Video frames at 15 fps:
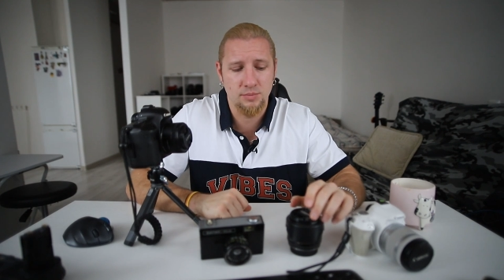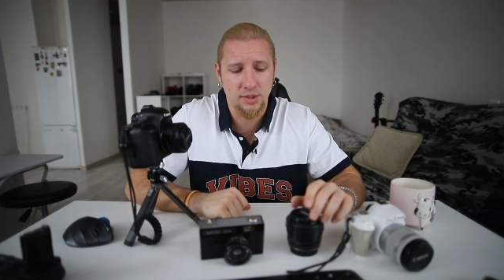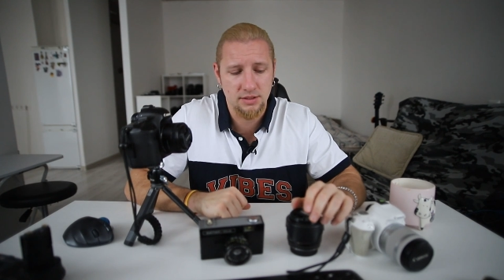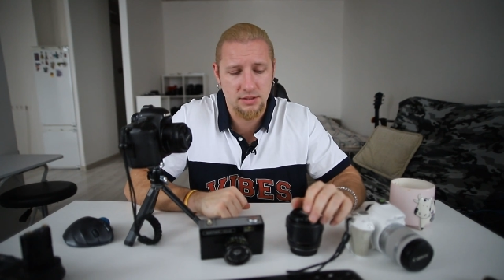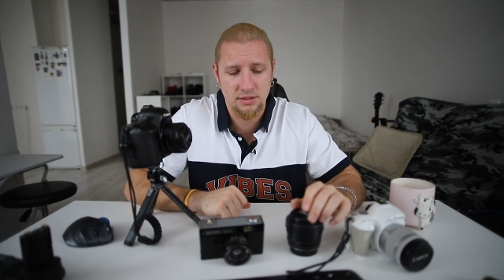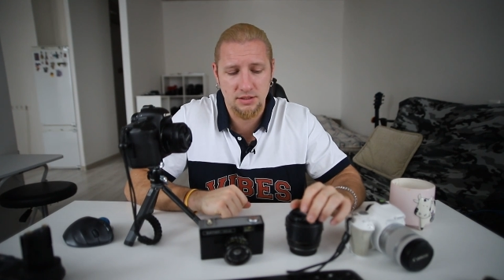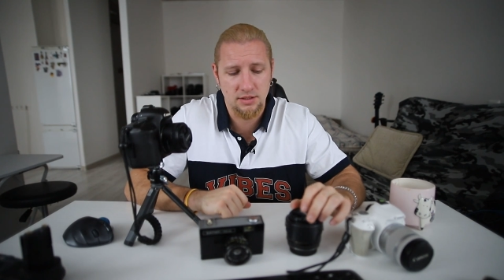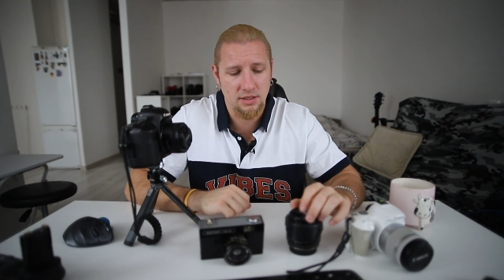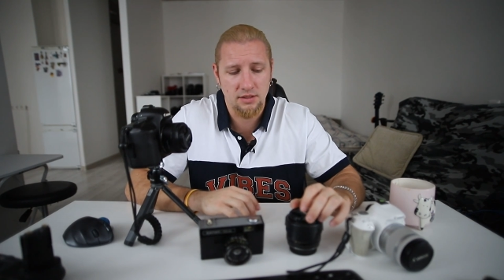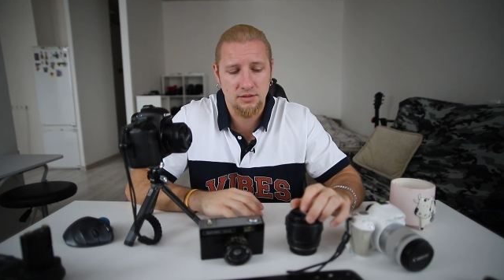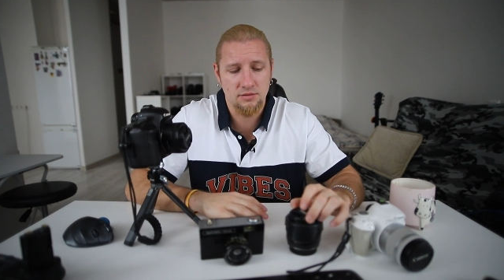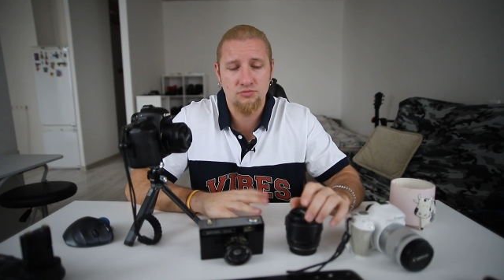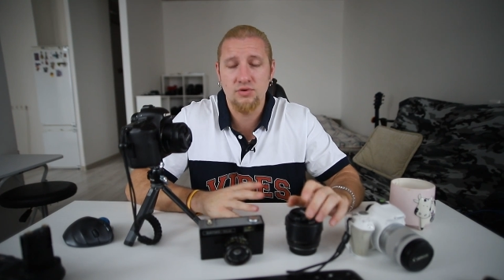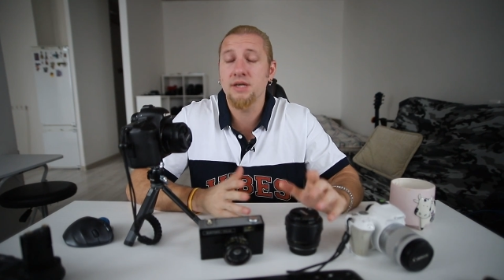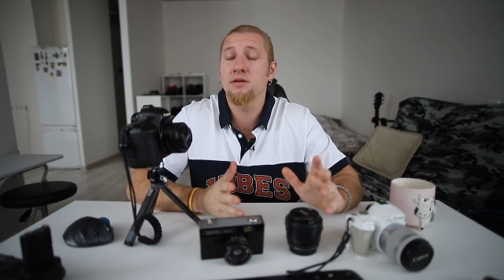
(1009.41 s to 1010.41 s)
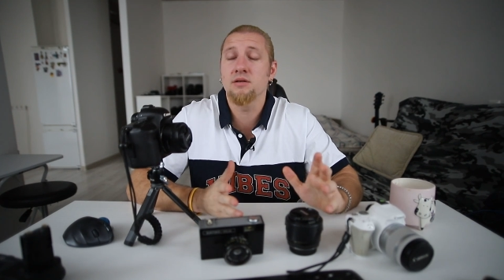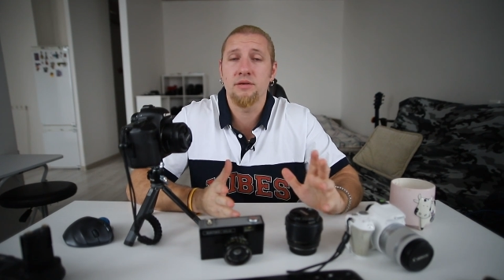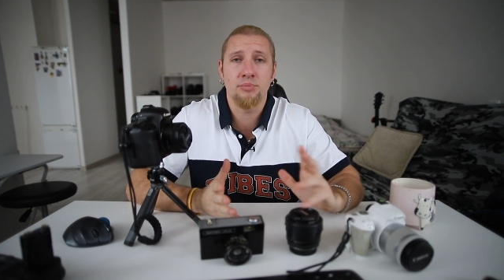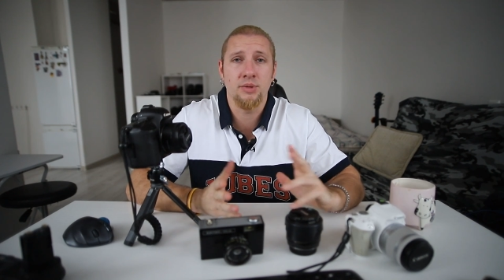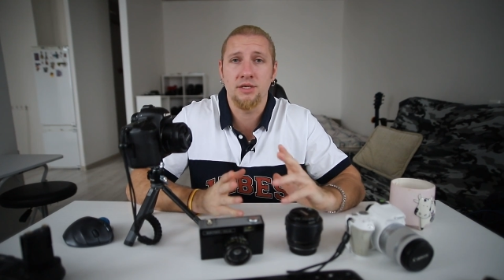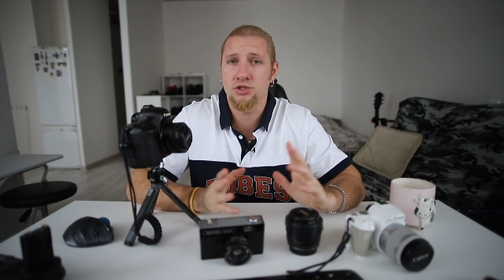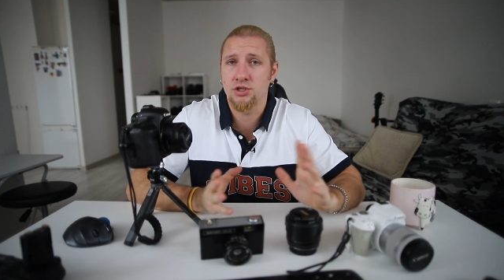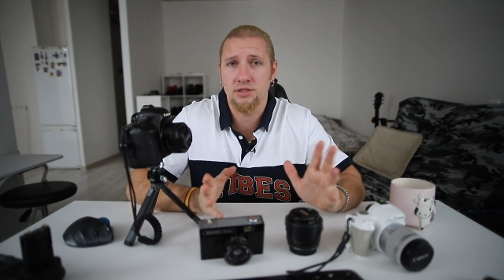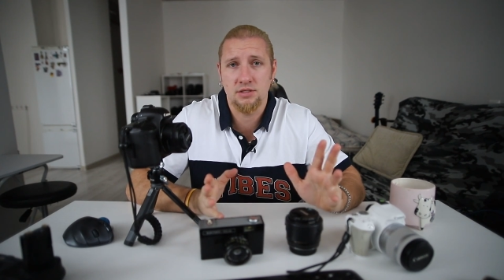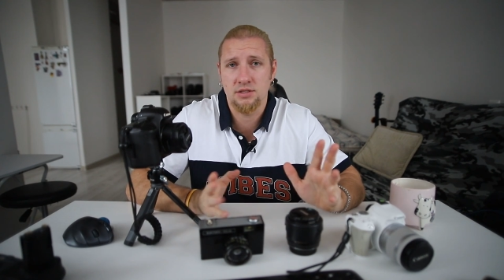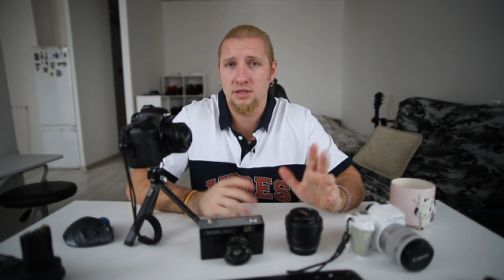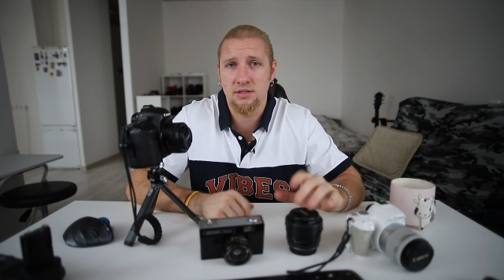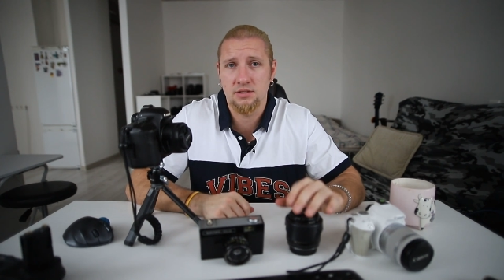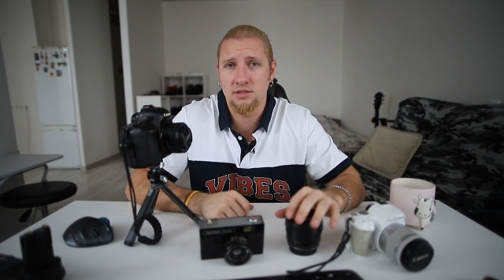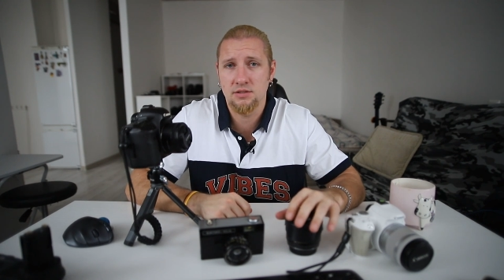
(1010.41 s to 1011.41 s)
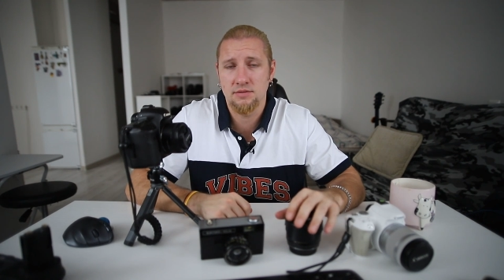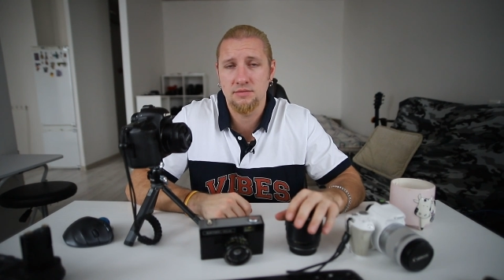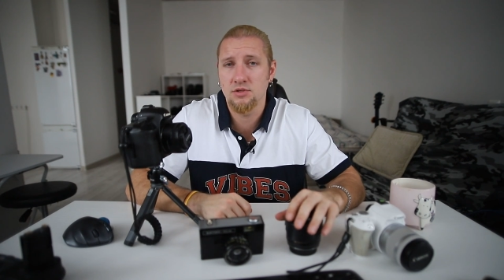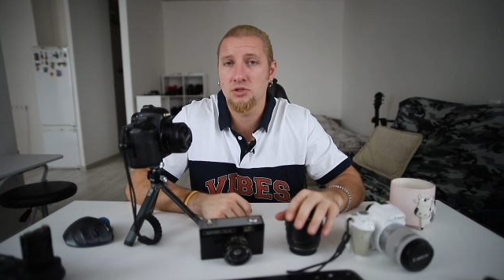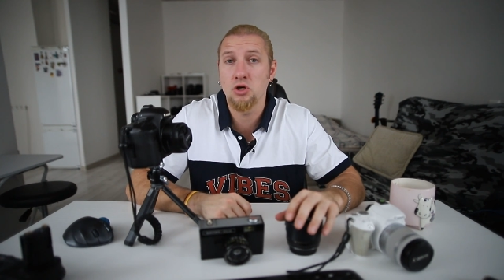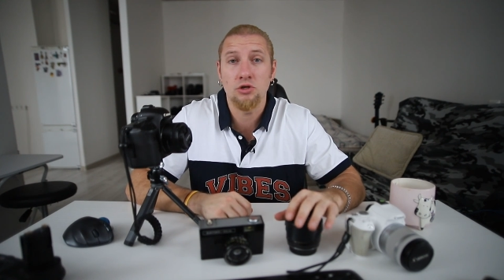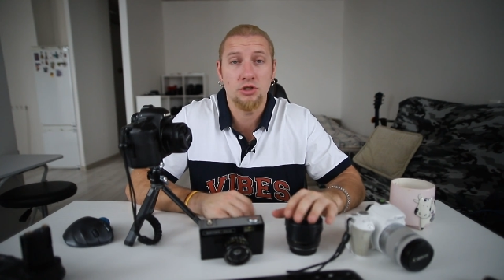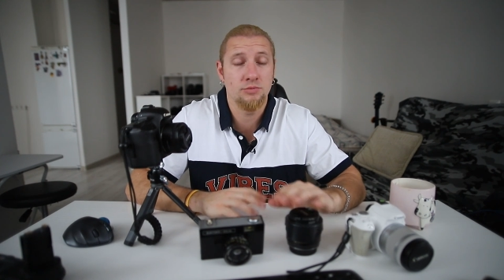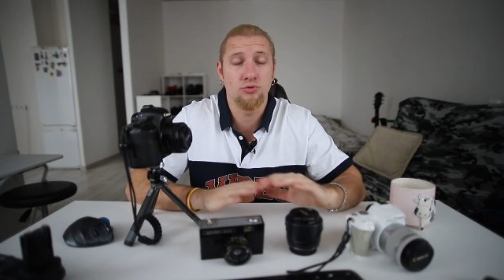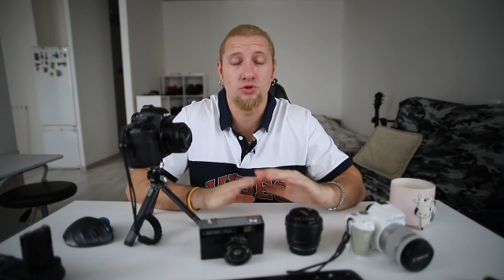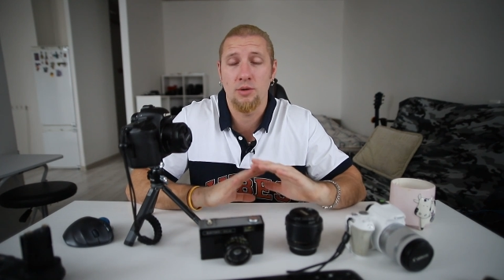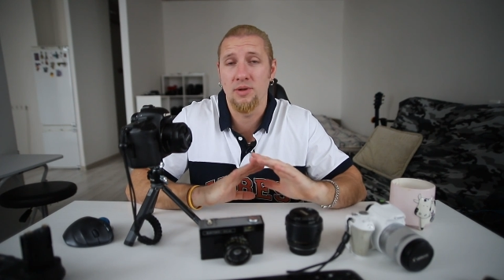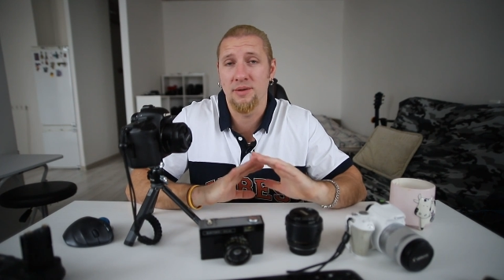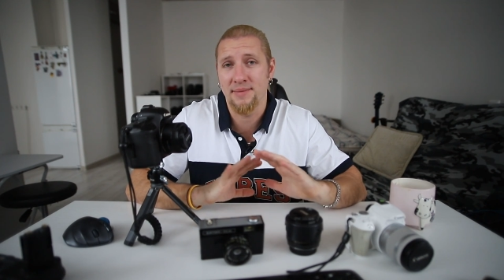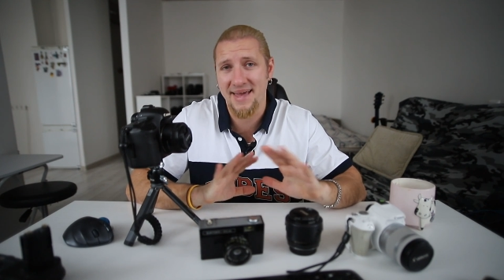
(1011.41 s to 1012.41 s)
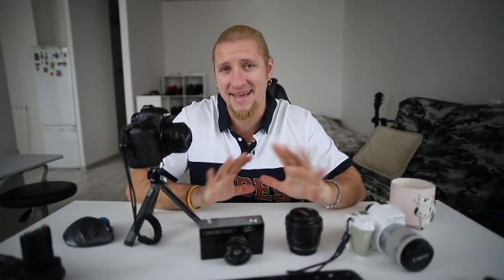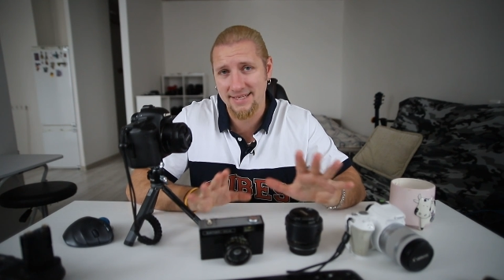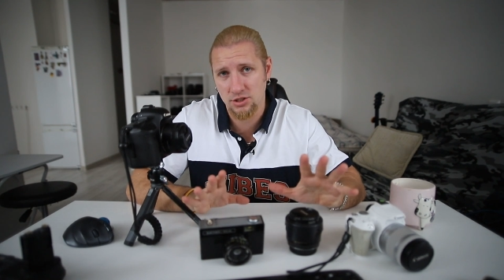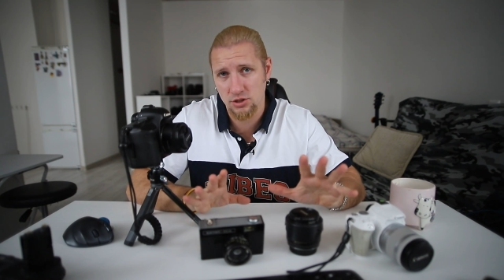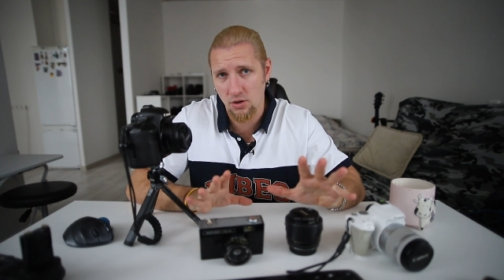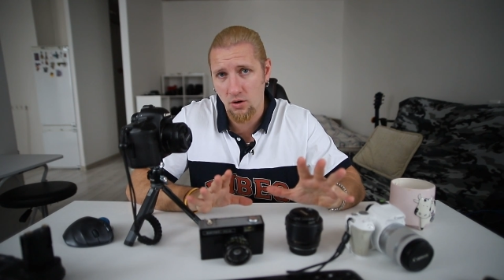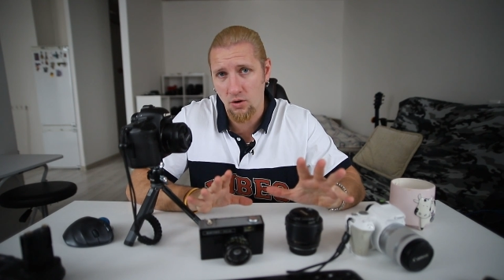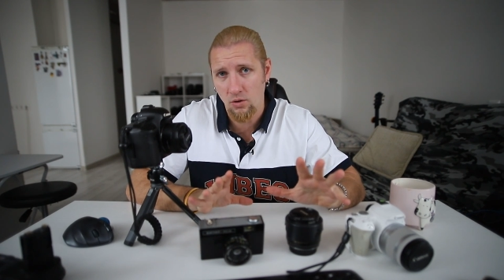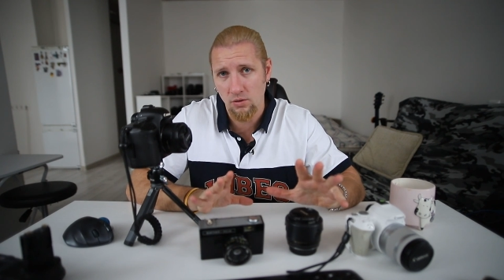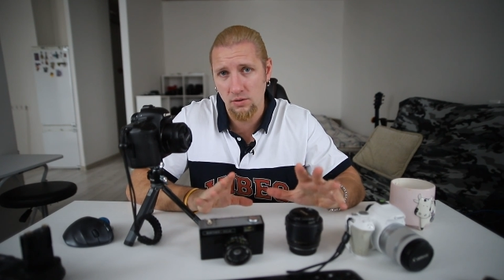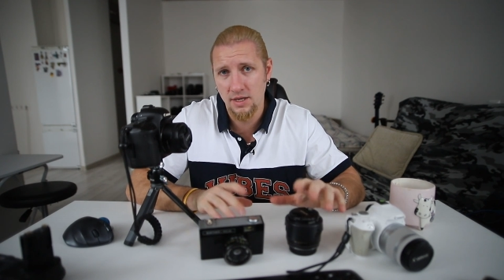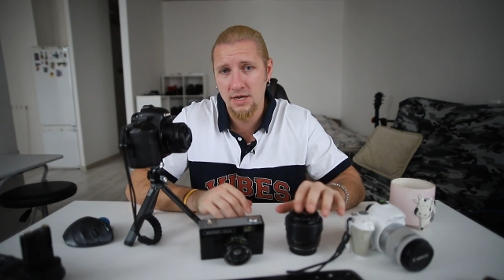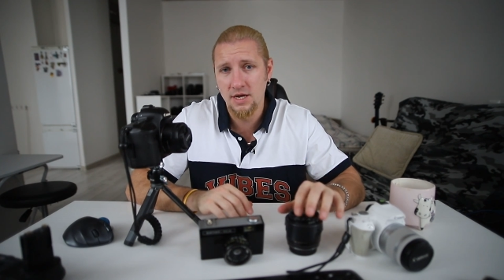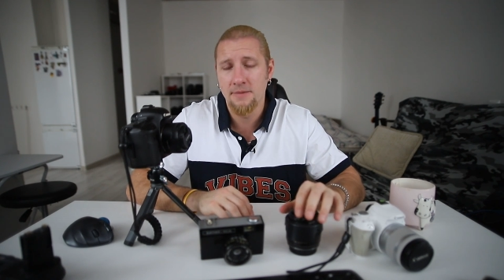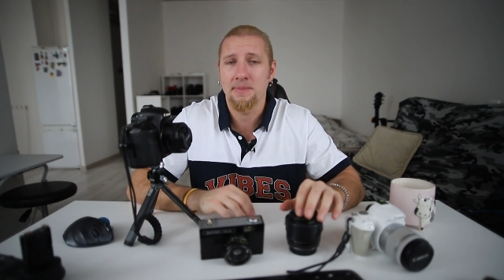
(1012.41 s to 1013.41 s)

but in regular pictures it's not a problem at all.